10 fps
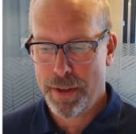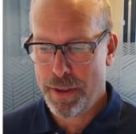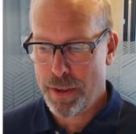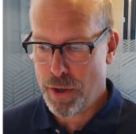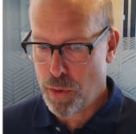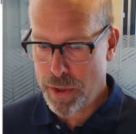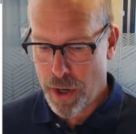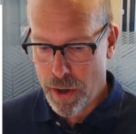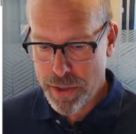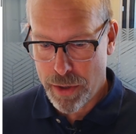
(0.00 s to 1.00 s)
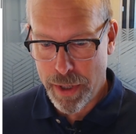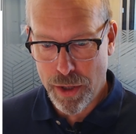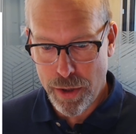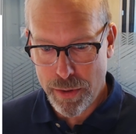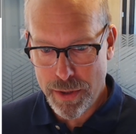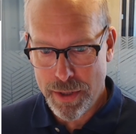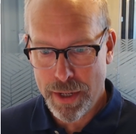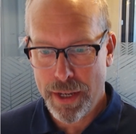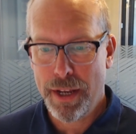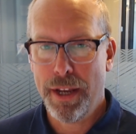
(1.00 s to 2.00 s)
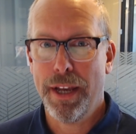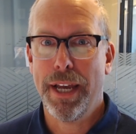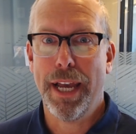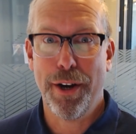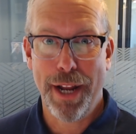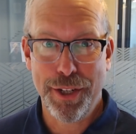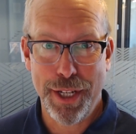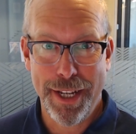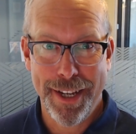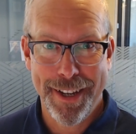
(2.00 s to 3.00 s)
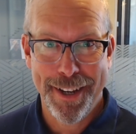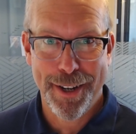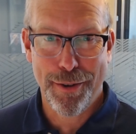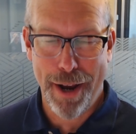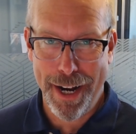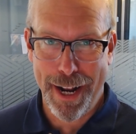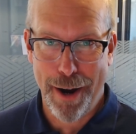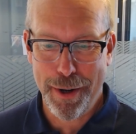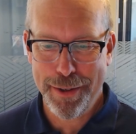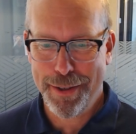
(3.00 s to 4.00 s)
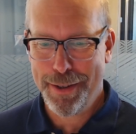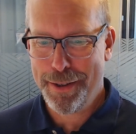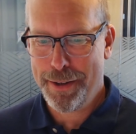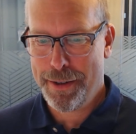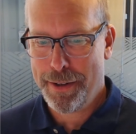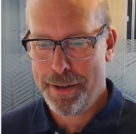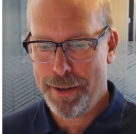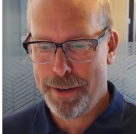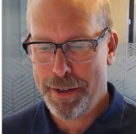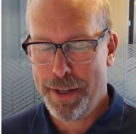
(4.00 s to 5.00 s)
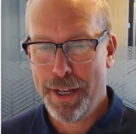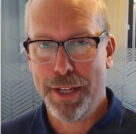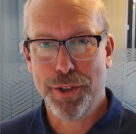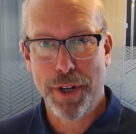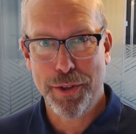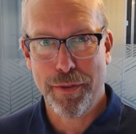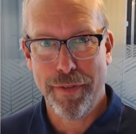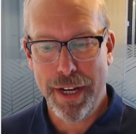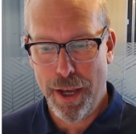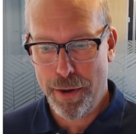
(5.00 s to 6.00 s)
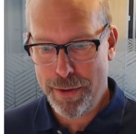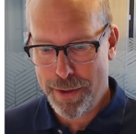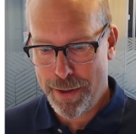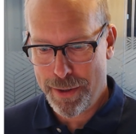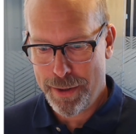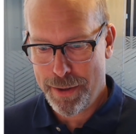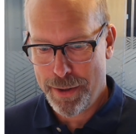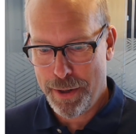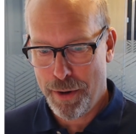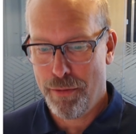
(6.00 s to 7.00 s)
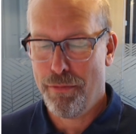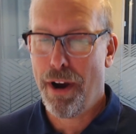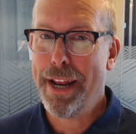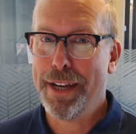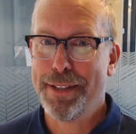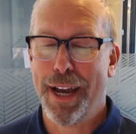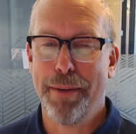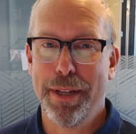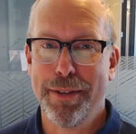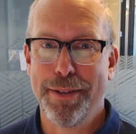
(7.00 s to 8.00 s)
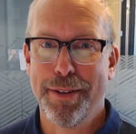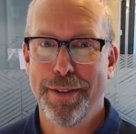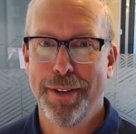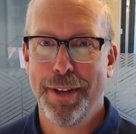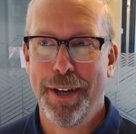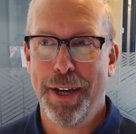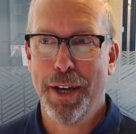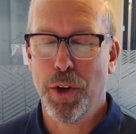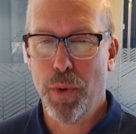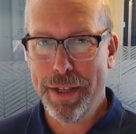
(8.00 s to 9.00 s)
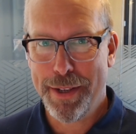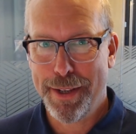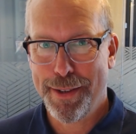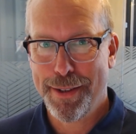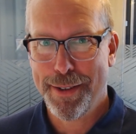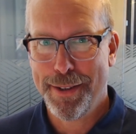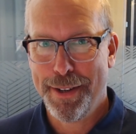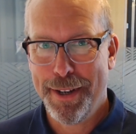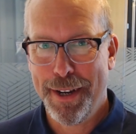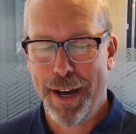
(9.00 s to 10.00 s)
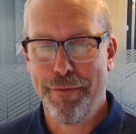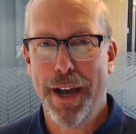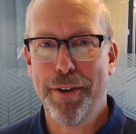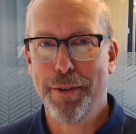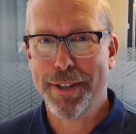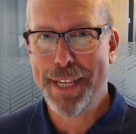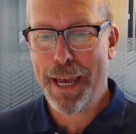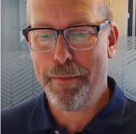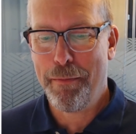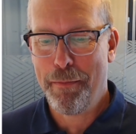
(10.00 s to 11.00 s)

The course also includes InterNACHI credit hours, instructional videos, writing assignments, quizzes, a final exam,